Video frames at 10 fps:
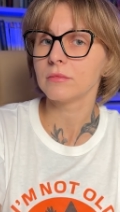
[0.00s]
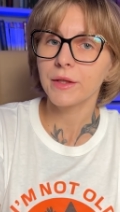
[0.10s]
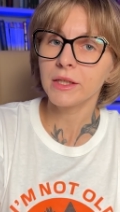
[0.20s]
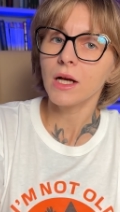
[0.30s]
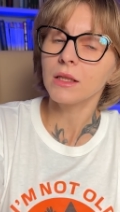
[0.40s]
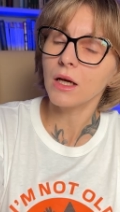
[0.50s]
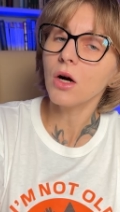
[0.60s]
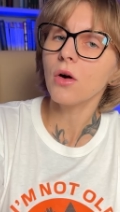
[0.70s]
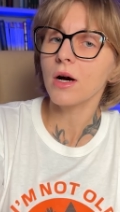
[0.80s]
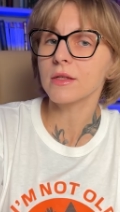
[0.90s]
They
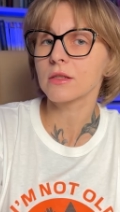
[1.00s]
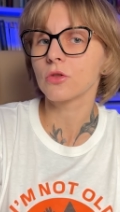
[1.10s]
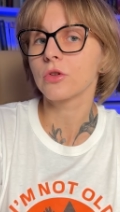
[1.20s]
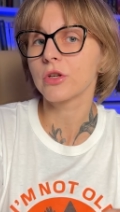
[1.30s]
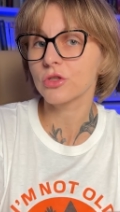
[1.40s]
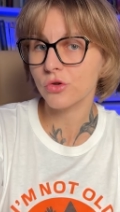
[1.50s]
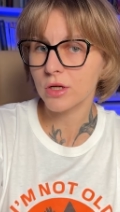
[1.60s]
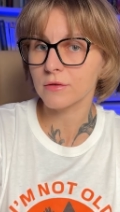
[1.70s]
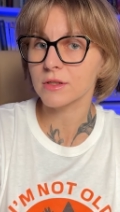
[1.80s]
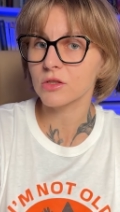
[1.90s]
allow us to
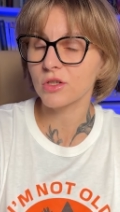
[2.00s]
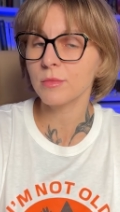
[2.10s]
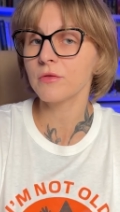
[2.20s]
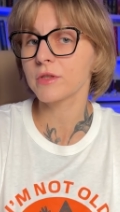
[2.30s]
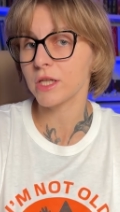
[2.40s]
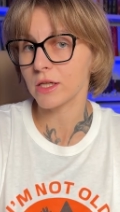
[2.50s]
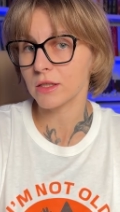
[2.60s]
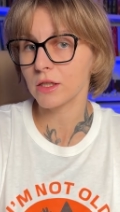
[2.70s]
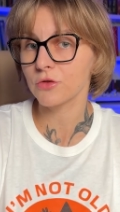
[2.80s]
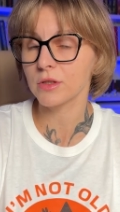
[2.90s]
retrieve a stream of
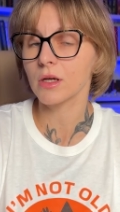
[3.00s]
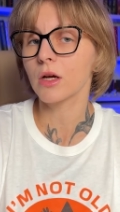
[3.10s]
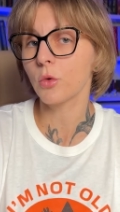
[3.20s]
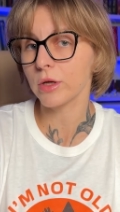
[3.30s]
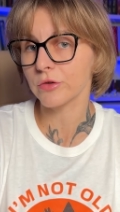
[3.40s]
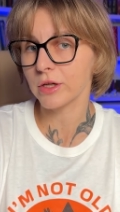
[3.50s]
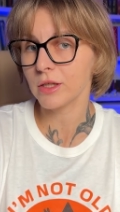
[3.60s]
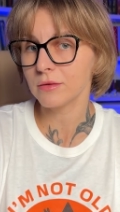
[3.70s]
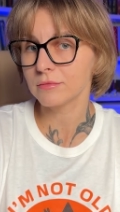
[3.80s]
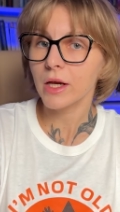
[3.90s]
data using a
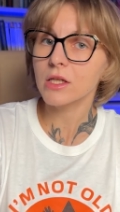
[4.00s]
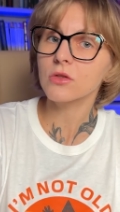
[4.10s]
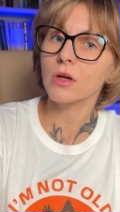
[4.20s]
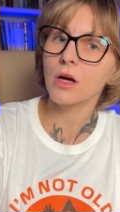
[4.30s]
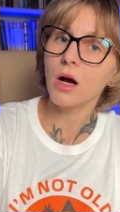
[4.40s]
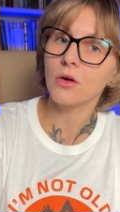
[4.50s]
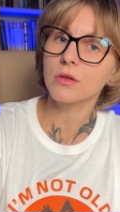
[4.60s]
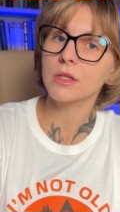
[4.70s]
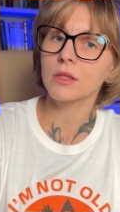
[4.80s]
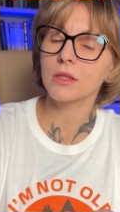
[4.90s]
query and to
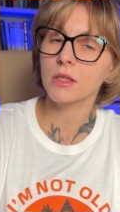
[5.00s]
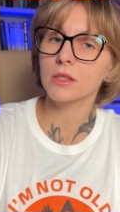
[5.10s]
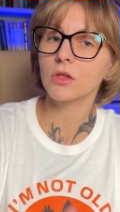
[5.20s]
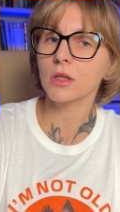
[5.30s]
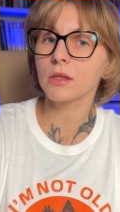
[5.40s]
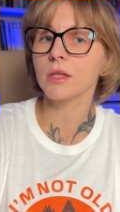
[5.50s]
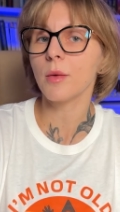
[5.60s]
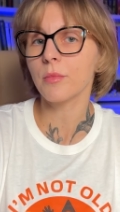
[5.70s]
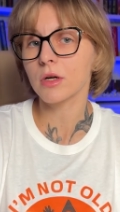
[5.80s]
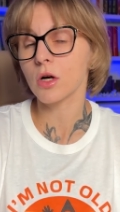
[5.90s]
count the total
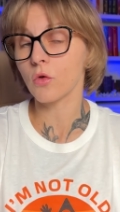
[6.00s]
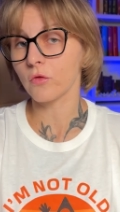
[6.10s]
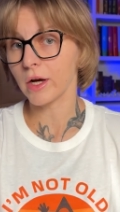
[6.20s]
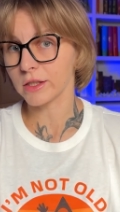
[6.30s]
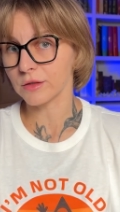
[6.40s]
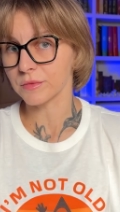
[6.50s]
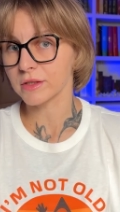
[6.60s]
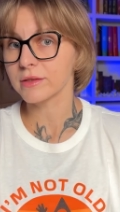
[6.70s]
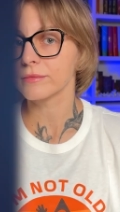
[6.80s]
number of items.